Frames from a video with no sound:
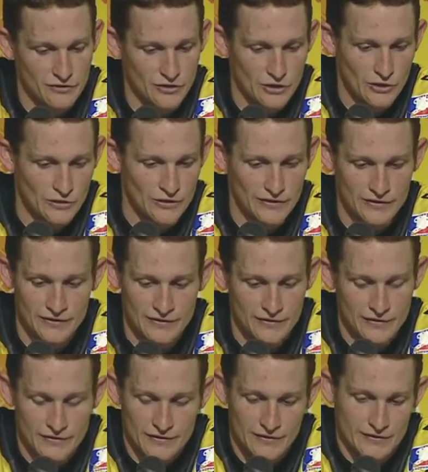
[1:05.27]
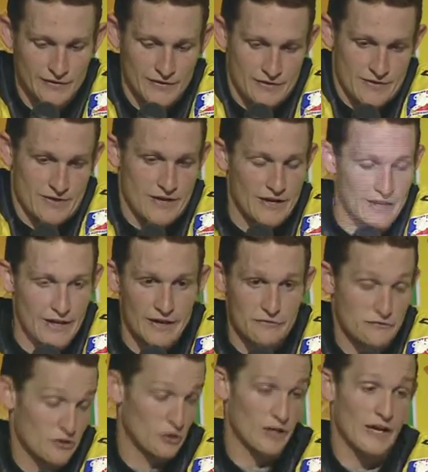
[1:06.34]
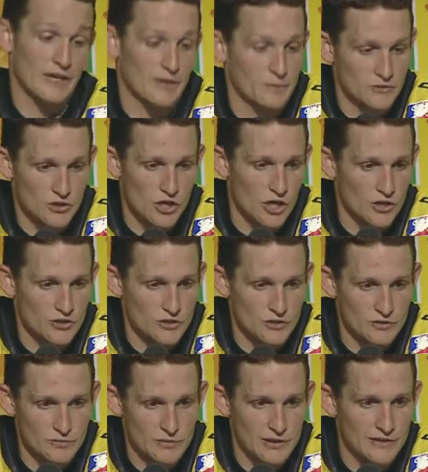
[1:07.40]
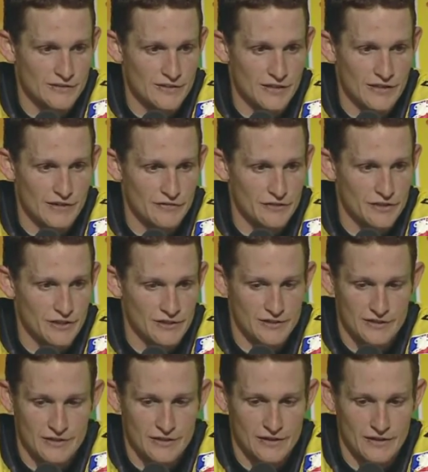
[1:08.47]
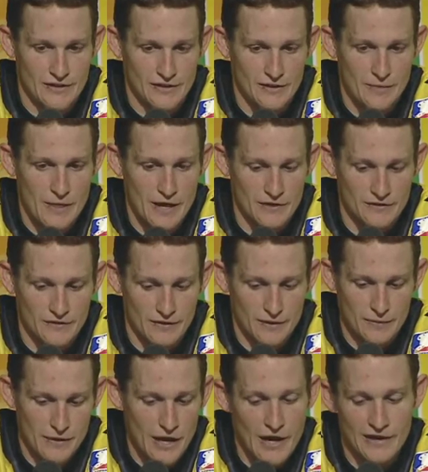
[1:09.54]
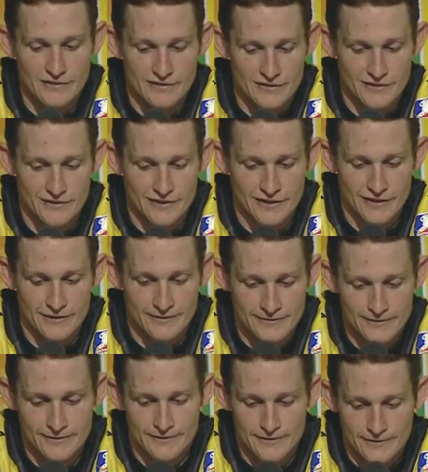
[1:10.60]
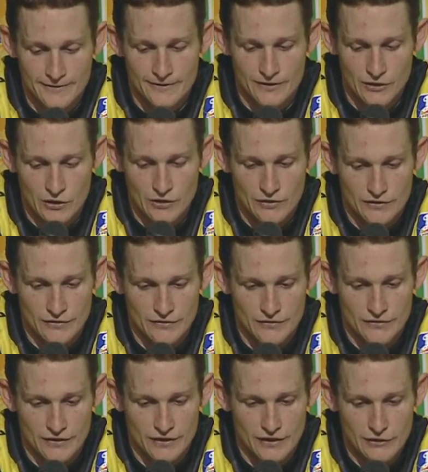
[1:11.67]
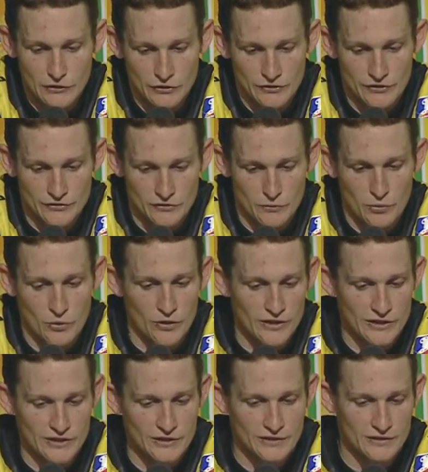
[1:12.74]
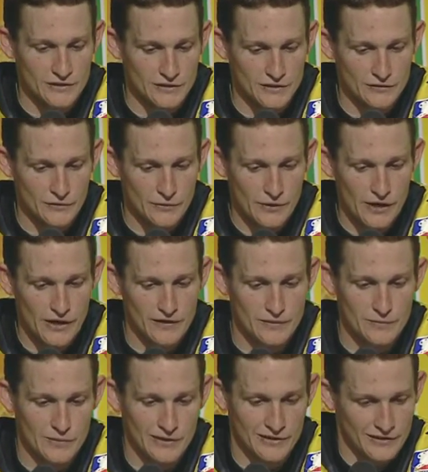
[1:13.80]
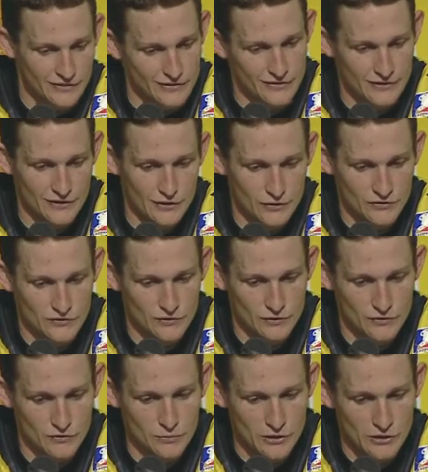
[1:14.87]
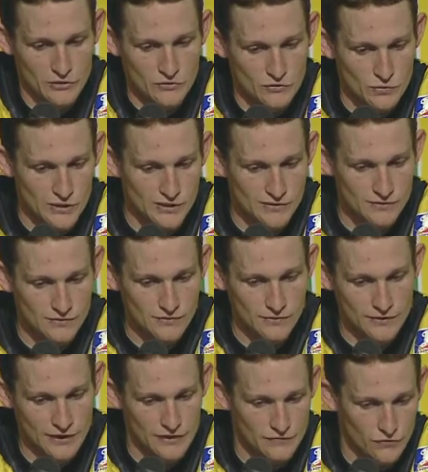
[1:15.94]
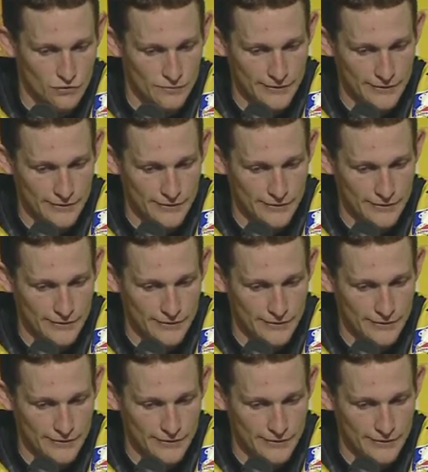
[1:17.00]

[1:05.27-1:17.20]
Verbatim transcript: You know, I feel like I'm charging, but evidently I'm not, and you know, it's a little disappointing in the ride, but you know, it's a bittersweet day for